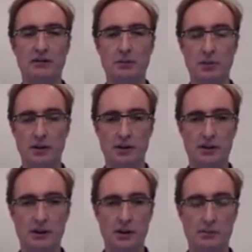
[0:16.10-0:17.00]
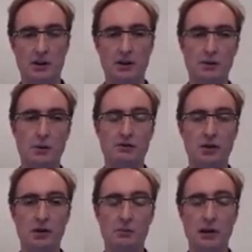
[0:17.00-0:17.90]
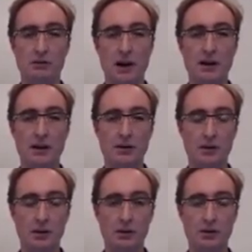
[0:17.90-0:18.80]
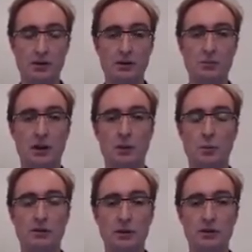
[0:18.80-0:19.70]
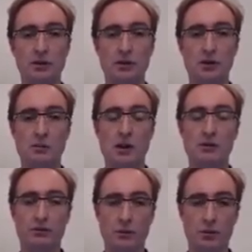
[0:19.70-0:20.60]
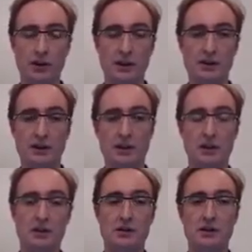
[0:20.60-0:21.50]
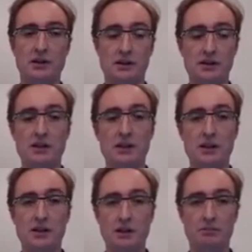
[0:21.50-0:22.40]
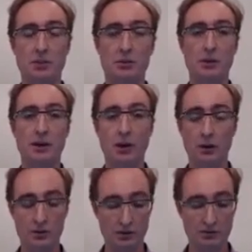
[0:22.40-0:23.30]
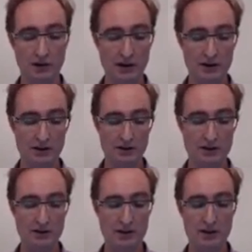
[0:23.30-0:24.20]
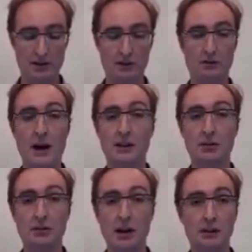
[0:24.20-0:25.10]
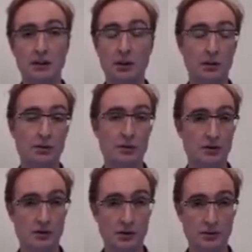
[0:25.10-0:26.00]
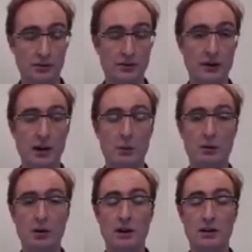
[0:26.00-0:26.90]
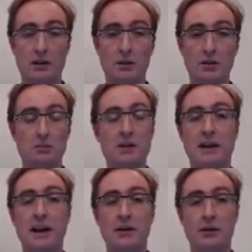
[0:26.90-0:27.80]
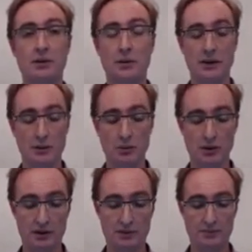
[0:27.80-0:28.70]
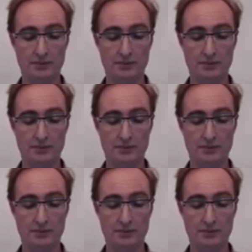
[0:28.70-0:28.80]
of a bridge, because we've talked about routing and nodes, but we've also talked about forwarding and said that there is a distinction between hosts and routers. Routers route and hosts don't, and we would like to glue them together into a network.